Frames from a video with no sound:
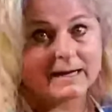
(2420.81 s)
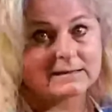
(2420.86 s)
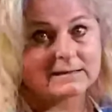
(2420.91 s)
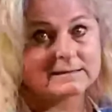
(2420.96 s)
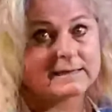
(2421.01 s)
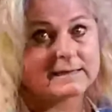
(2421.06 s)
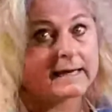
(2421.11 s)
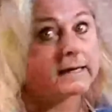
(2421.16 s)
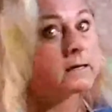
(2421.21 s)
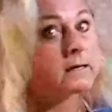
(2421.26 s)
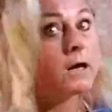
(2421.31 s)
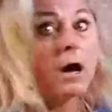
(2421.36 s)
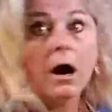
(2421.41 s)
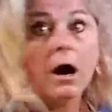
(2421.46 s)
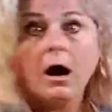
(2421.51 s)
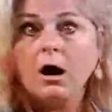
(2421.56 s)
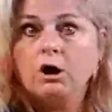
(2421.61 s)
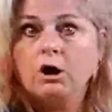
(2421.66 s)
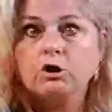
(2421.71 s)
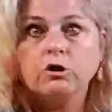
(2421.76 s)
saying,
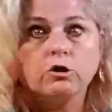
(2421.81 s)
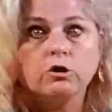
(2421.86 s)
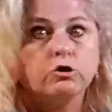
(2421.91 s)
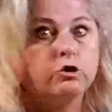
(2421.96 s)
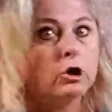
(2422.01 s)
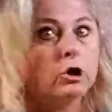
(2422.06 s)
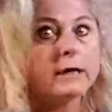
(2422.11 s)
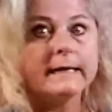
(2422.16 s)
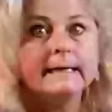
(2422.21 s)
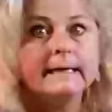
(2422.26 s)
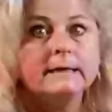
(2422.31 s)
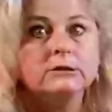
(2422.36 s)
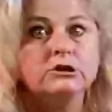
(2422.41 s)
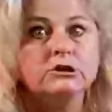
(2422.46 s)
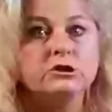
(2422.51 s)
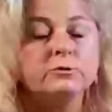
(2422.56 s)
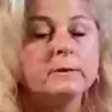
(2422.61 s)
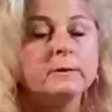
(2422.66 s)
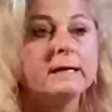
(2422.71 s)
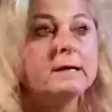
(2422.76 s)
looking
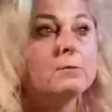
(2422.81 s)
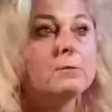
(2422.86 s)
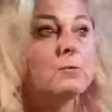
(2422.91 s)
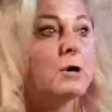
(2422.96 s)
into it,